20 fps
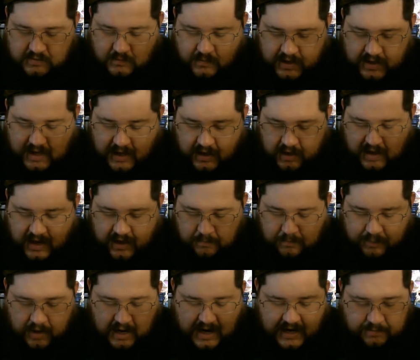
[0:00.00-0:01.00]
to wear a
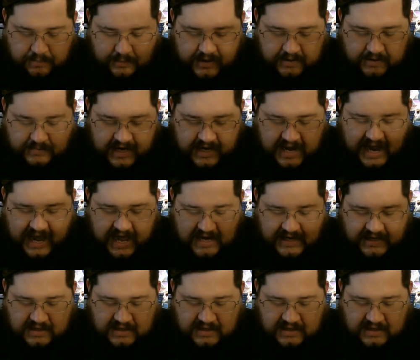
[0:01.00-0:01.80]
broad-brimmed hat,